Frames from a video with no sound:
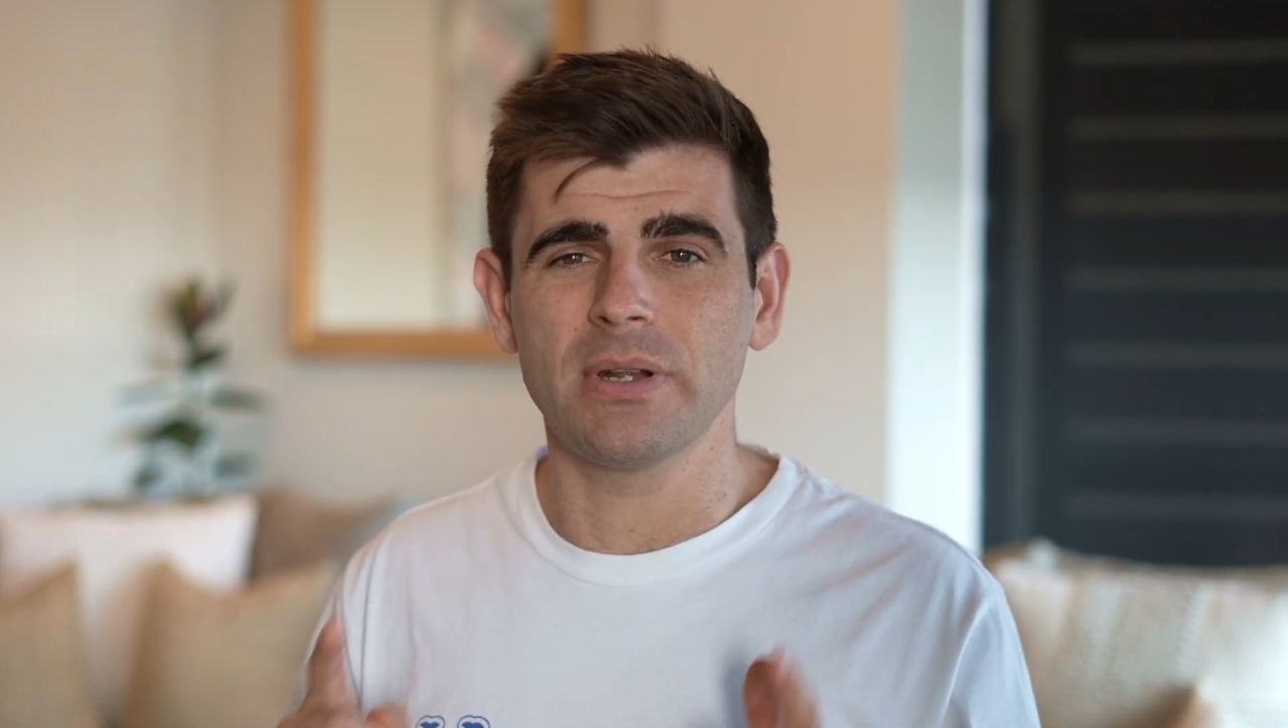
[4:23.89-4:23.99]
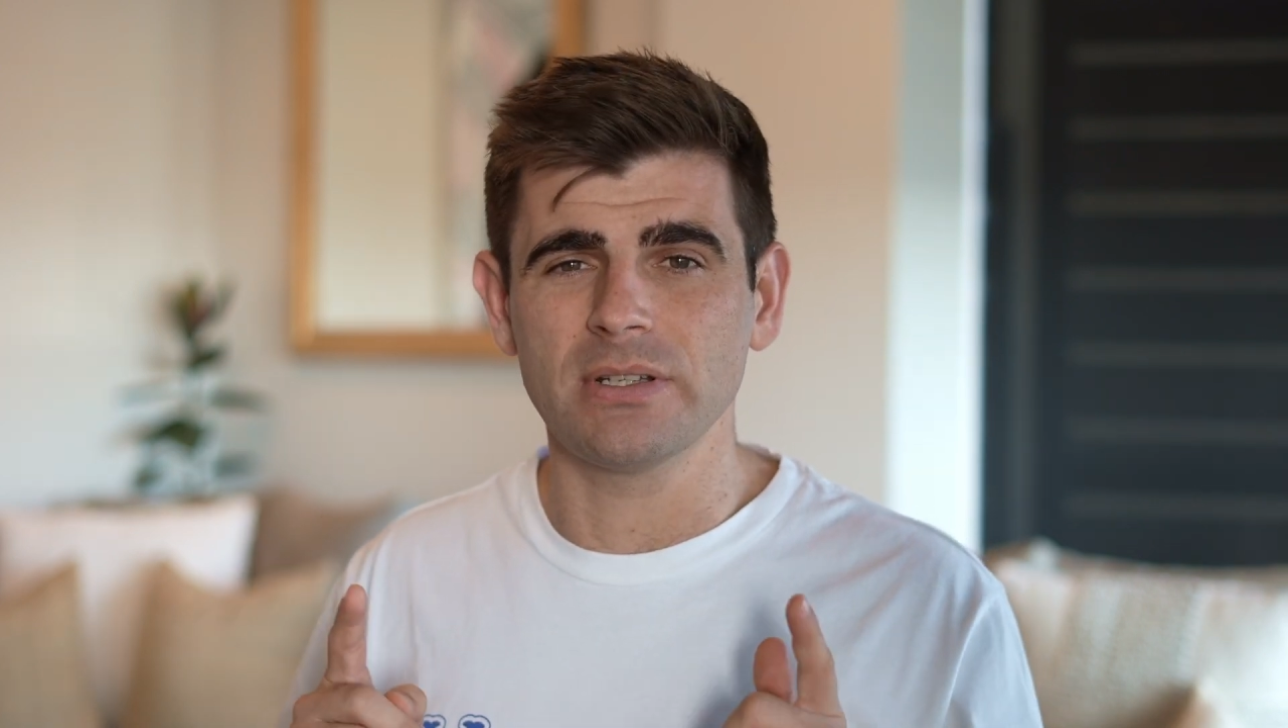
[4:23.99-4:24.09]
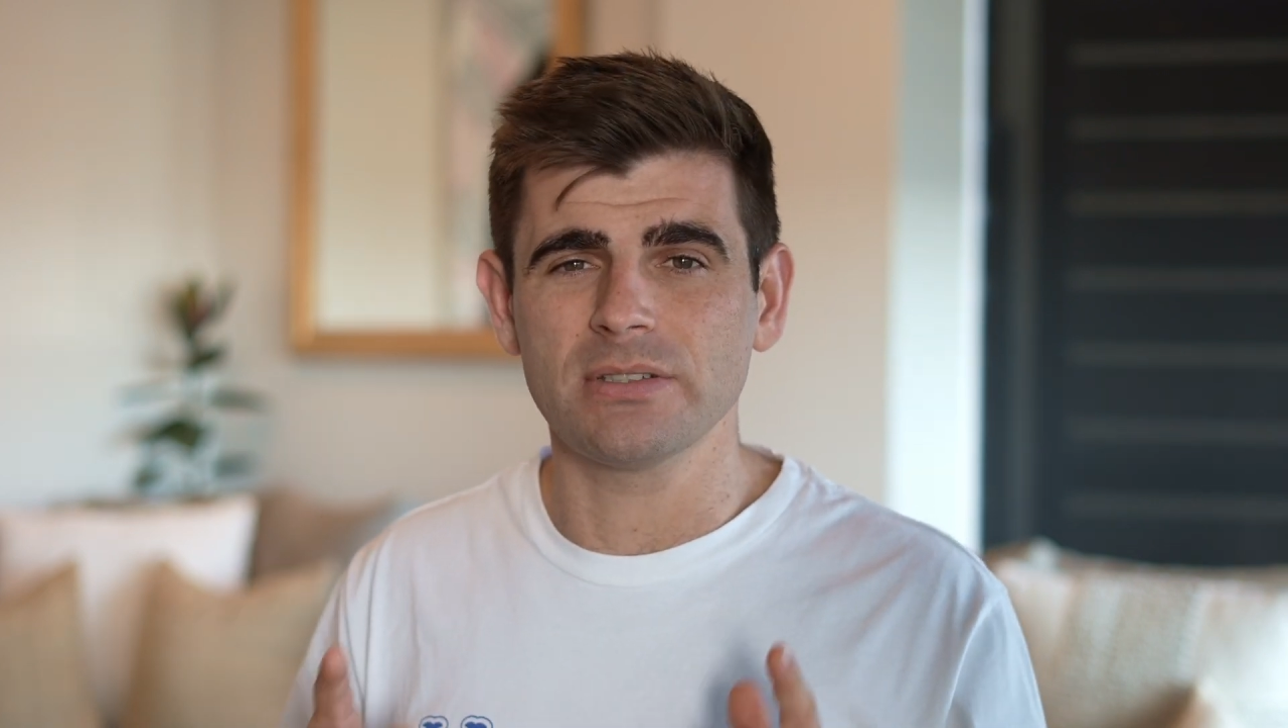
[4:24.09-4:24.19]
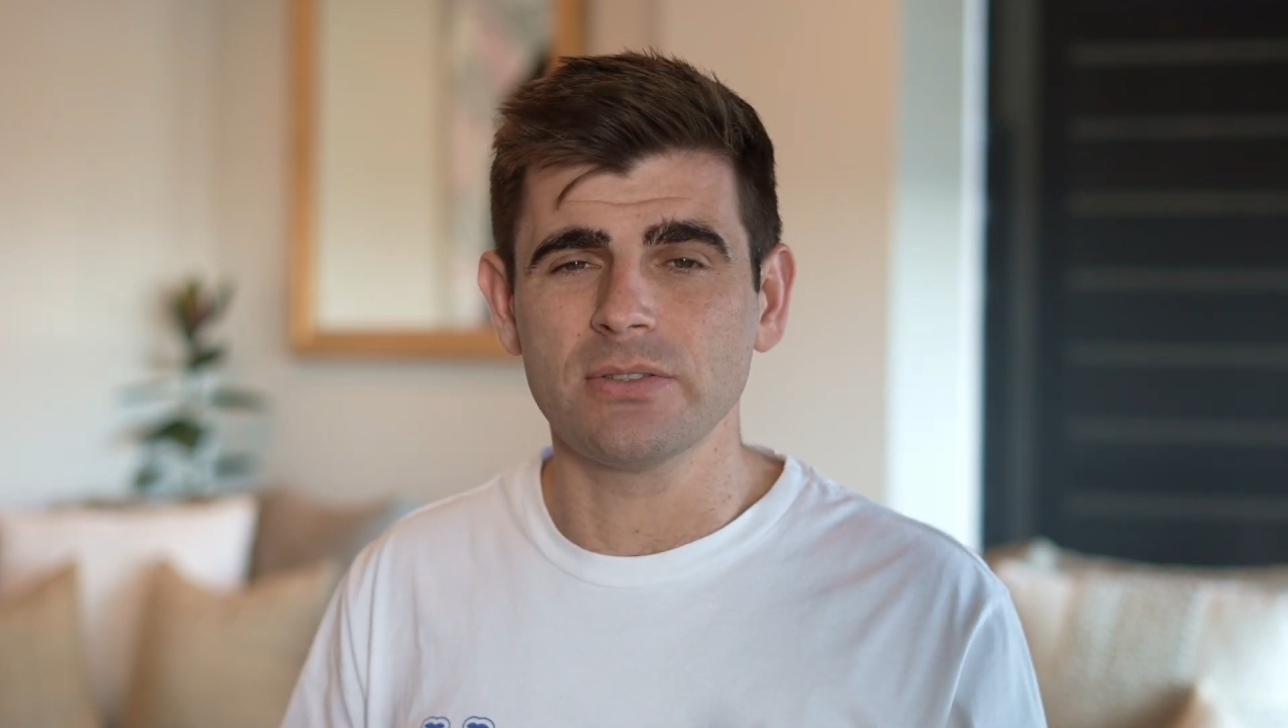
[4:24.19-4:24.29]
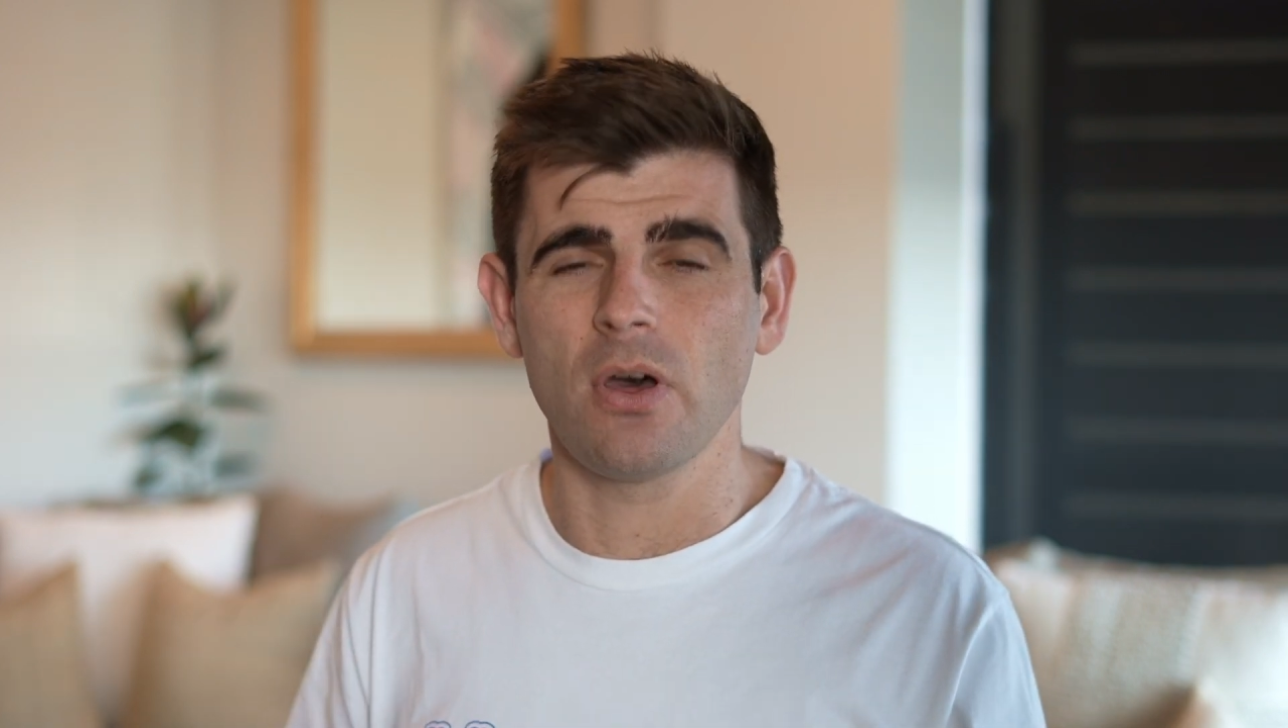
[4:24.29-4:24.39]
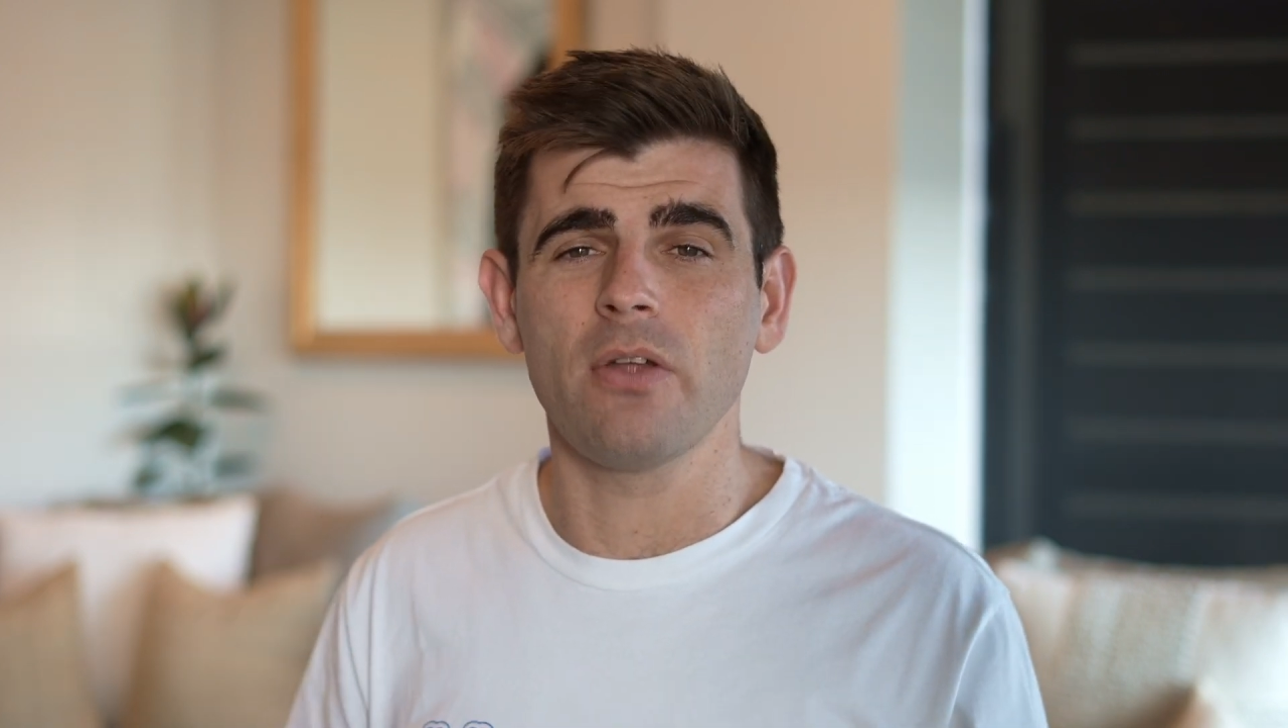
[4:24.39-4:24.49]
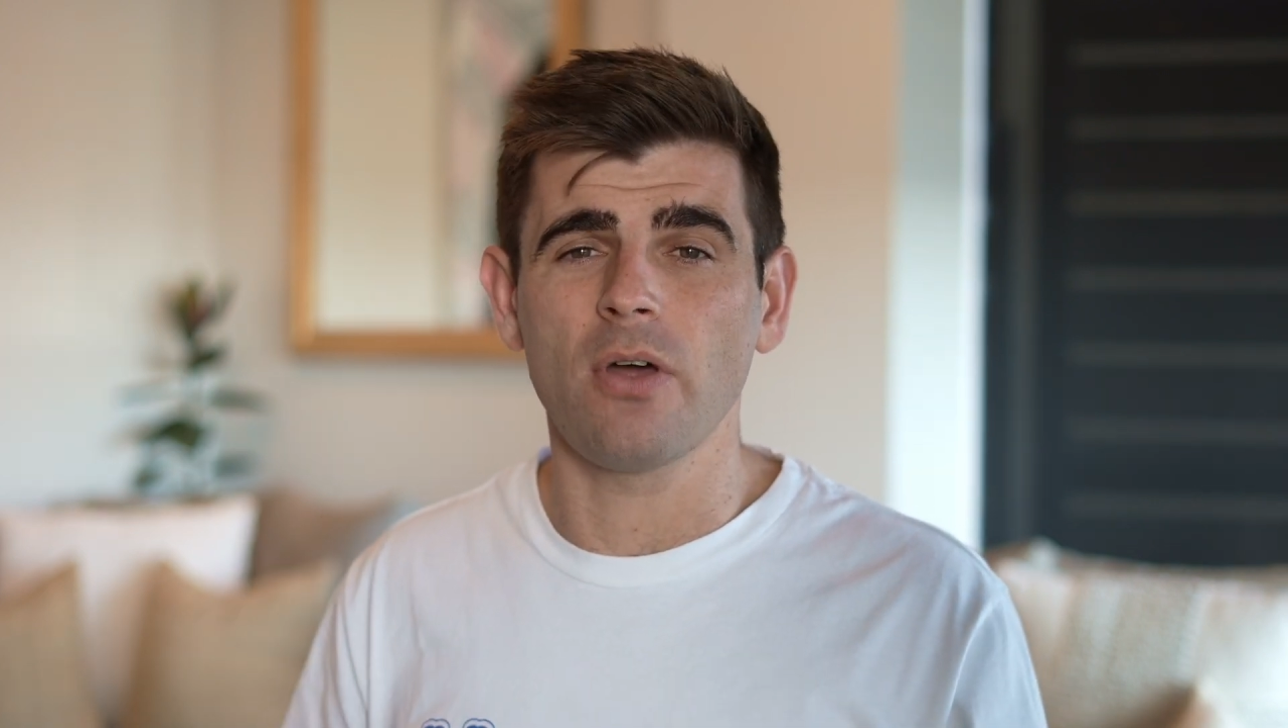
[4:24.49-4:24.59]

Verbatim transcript: but it's not